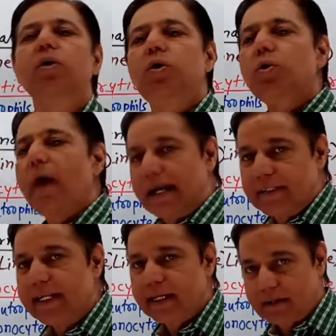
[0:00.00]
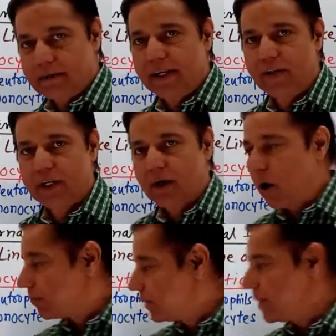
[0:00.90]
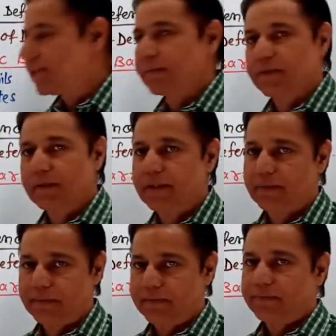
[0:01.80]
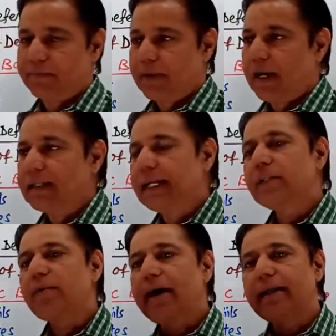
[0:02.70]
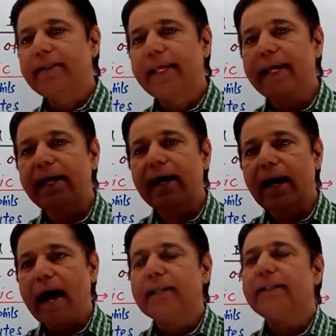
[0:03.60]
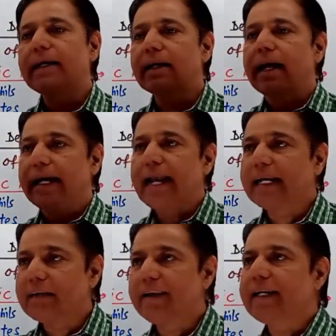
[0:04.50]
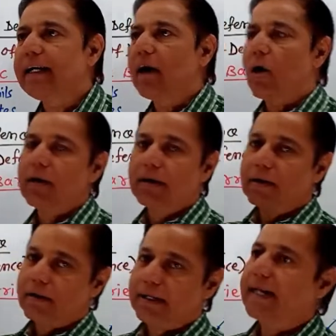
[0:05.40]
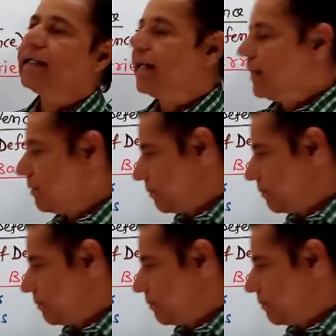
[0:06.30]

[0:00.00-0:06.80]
to acidic nature of these substances, and that is why they either inactivated or get killed.